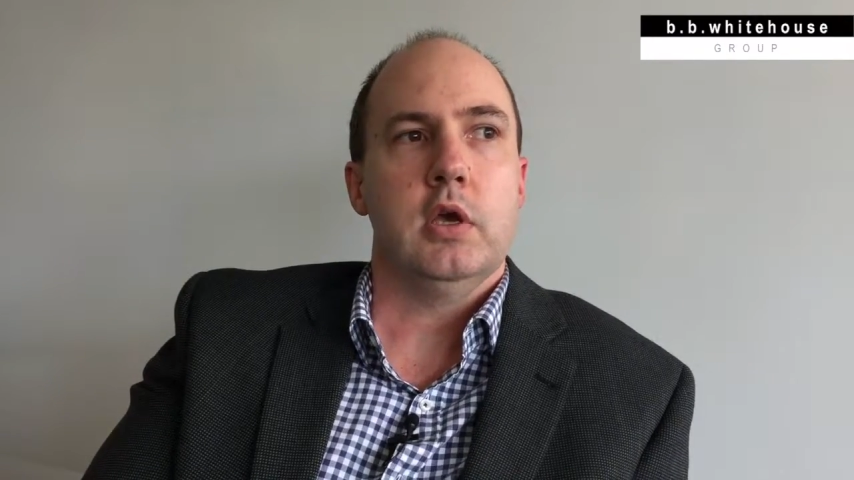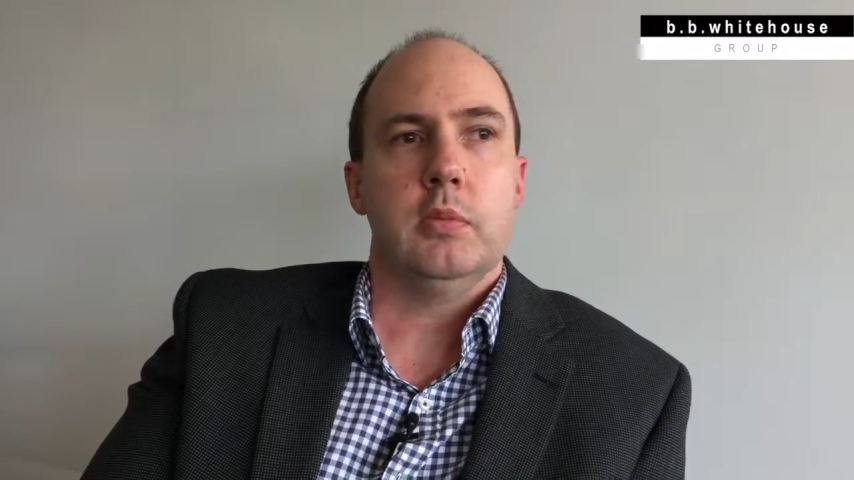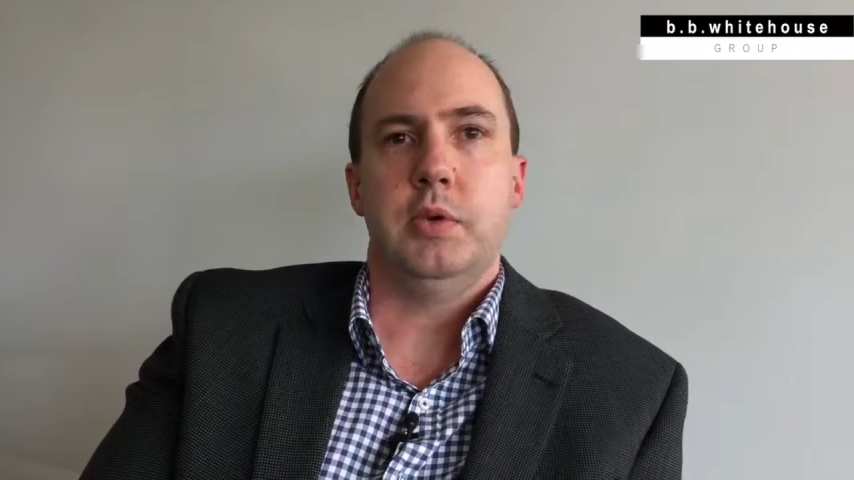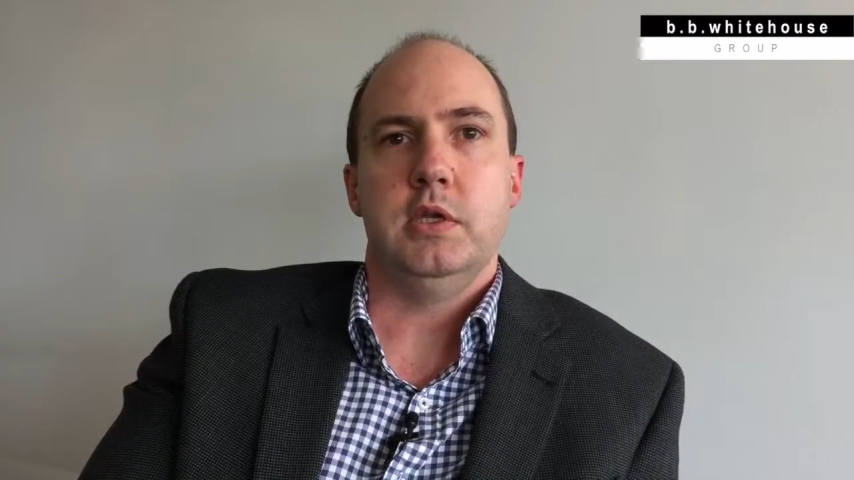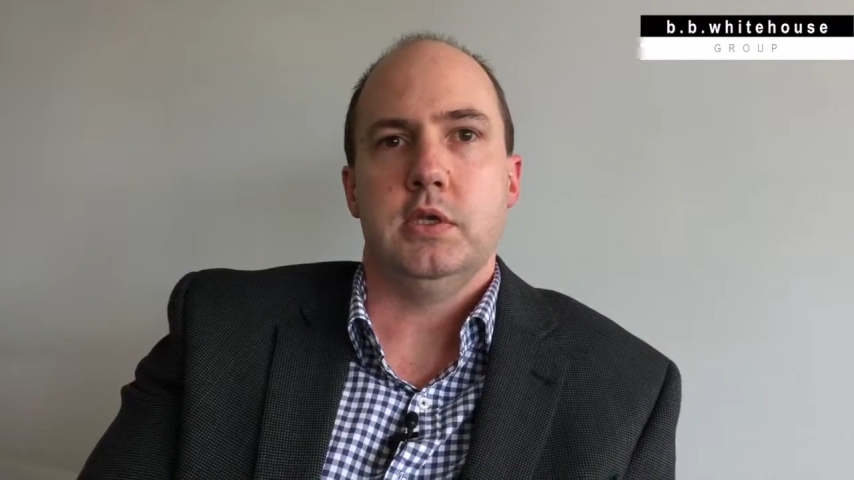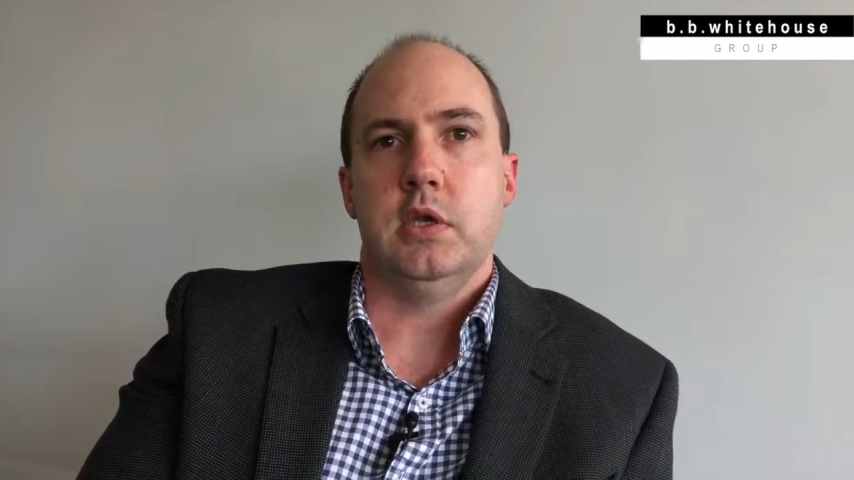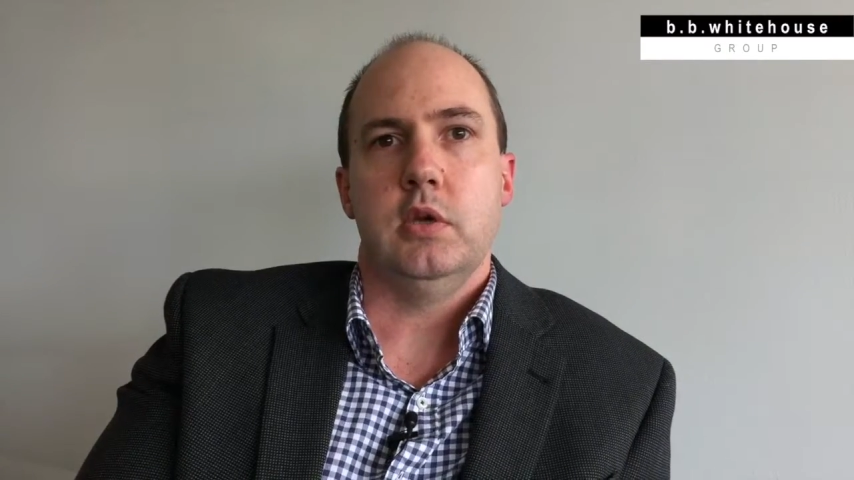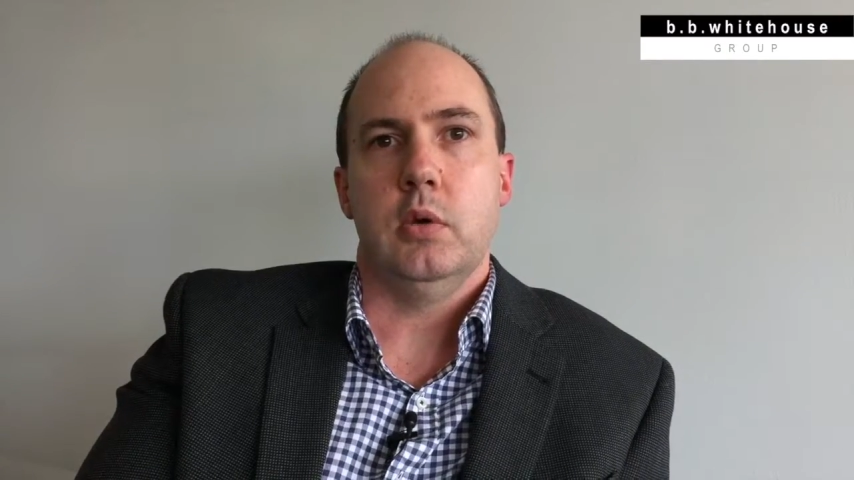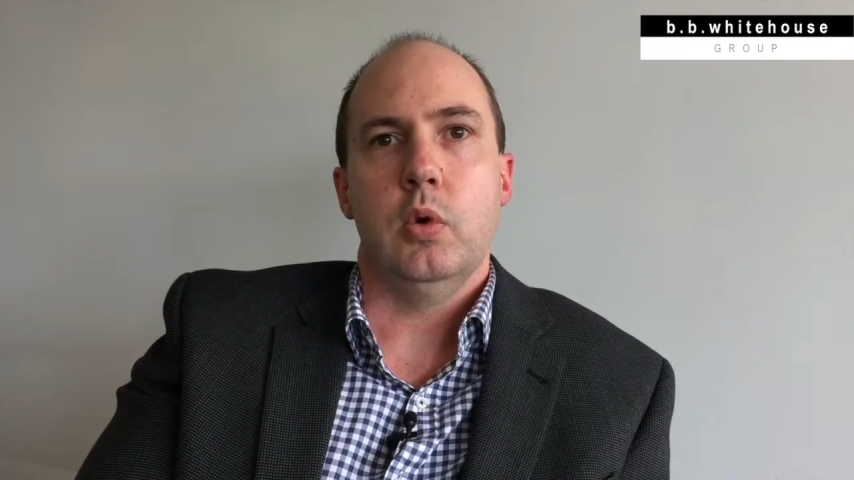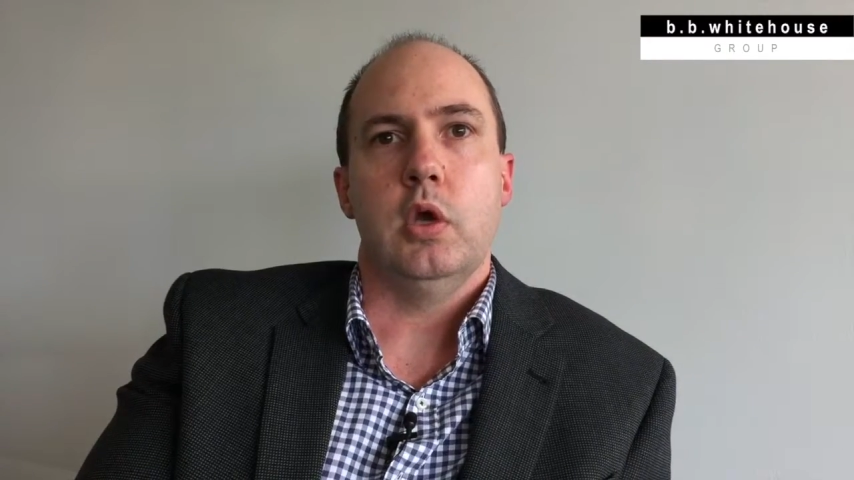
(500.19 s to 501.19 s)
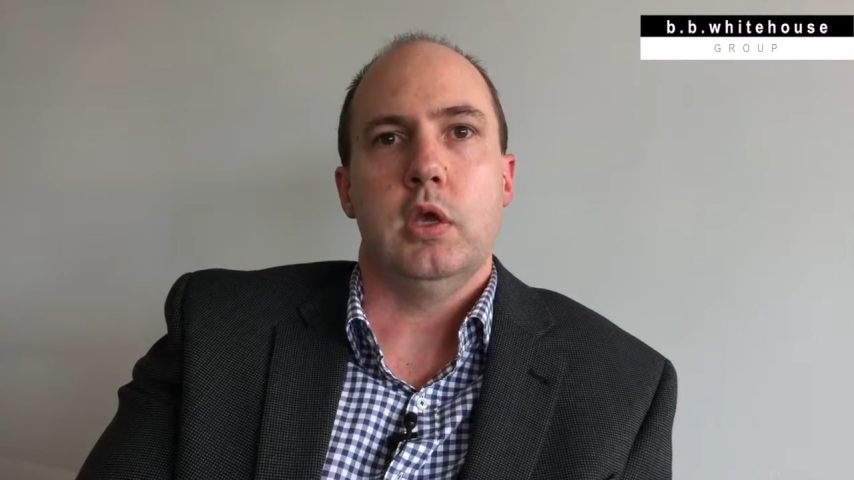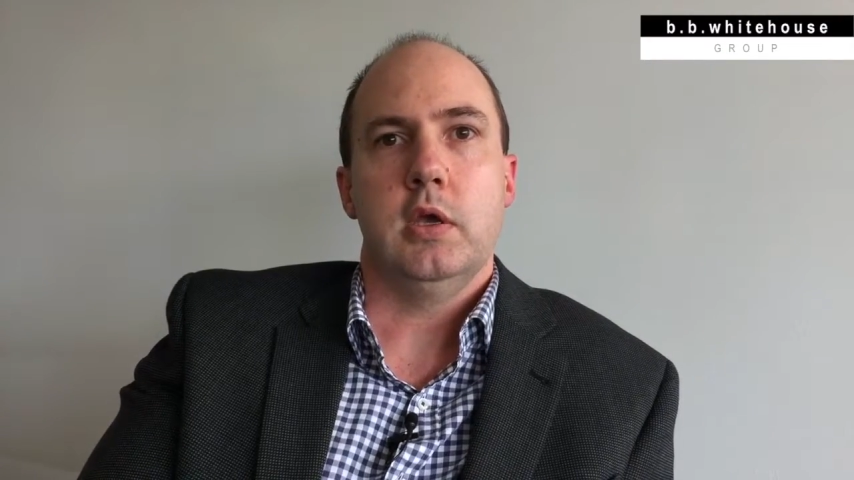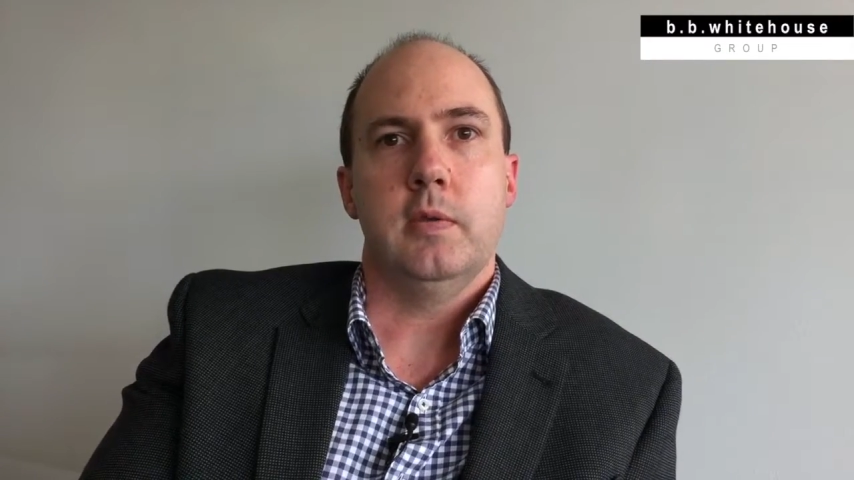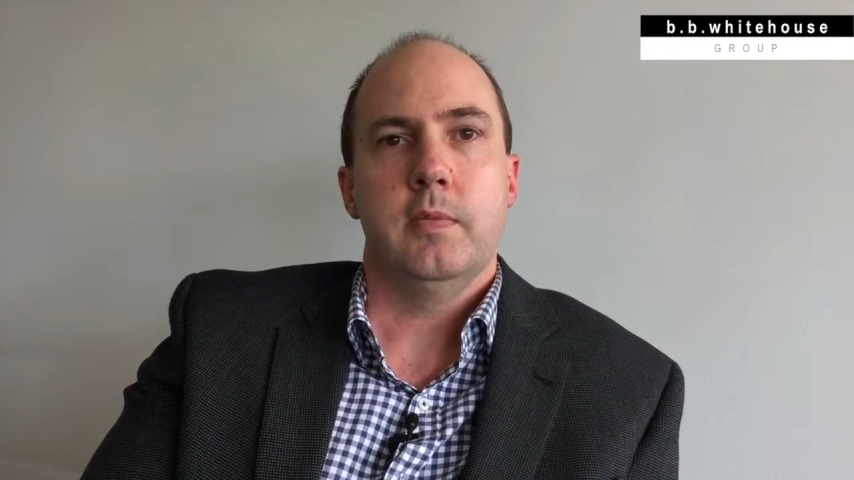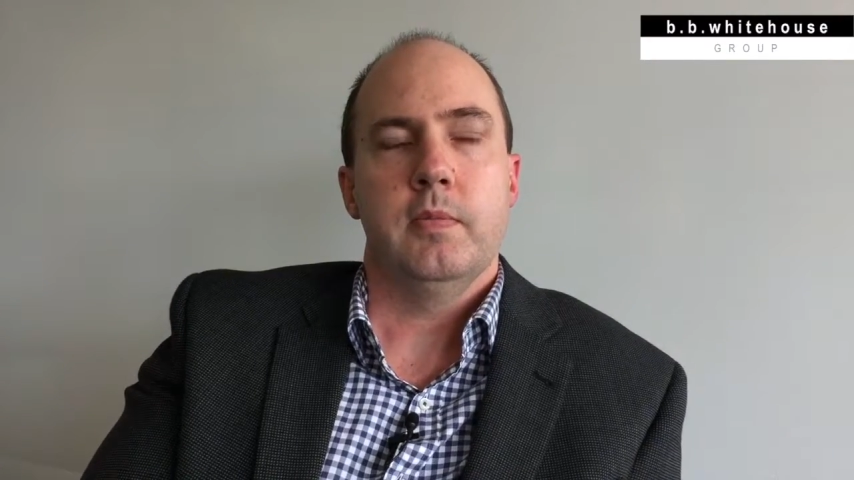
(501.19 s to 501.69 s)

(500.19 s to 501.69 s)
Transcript: like a PC not working.